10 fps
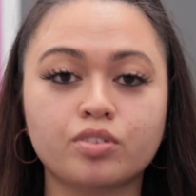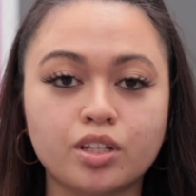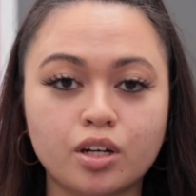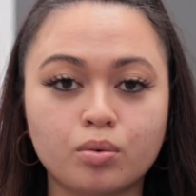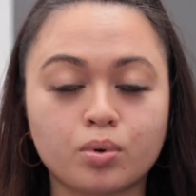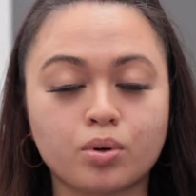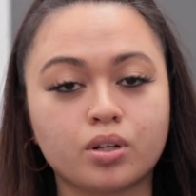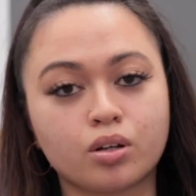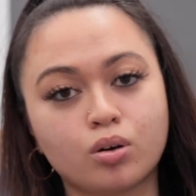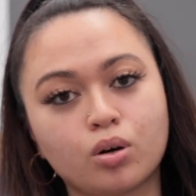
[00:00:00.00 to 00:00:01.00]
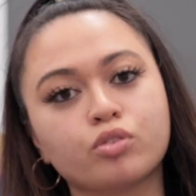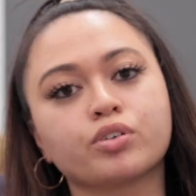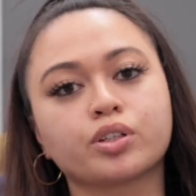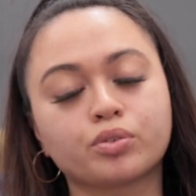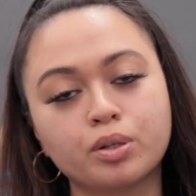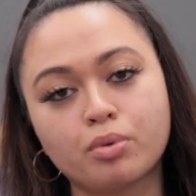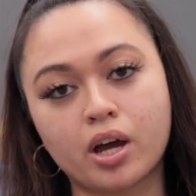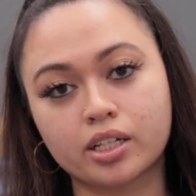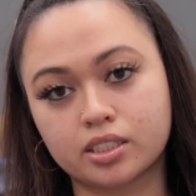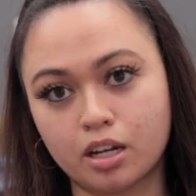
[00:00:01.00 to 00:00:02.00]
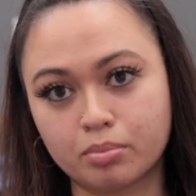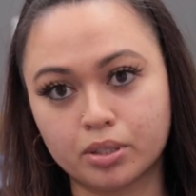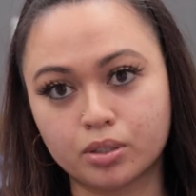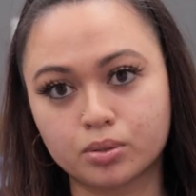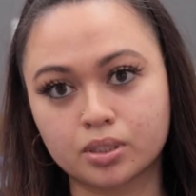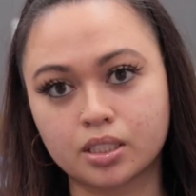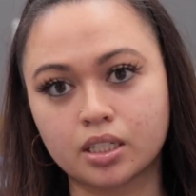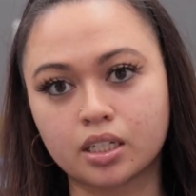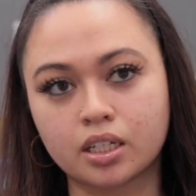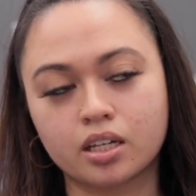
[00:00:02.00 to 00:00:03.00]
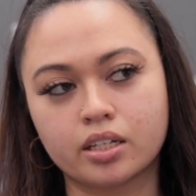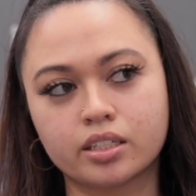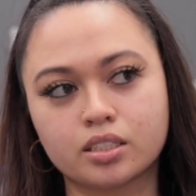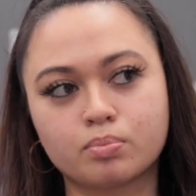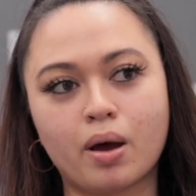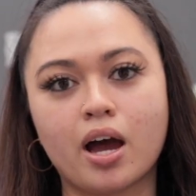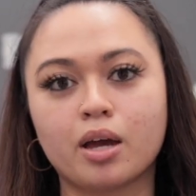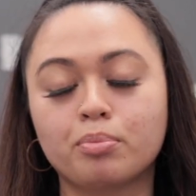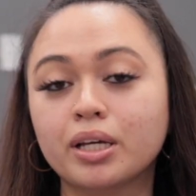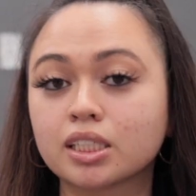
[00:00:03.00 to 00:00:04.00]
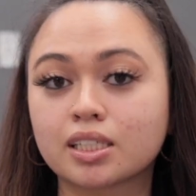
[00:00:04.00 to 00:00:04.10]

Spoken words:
video, we're gonna go over 3 products that I've been using. It is by Peach